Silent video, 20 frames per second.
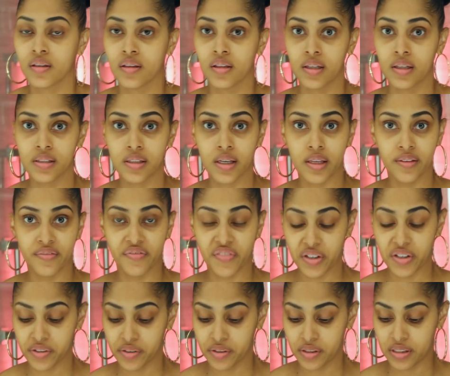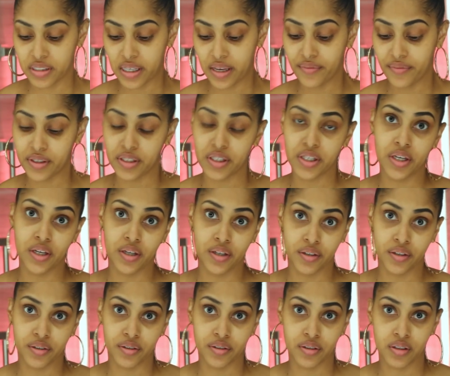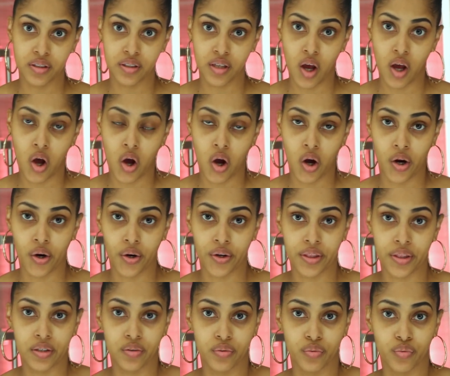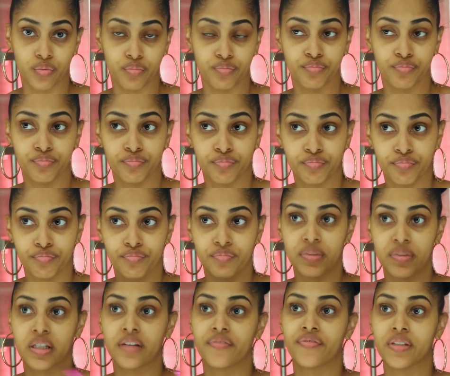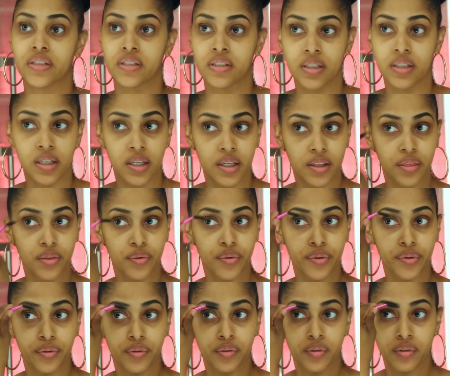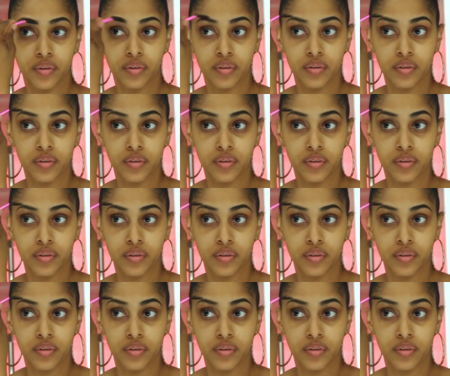They say the first seven years are the toughest to get through.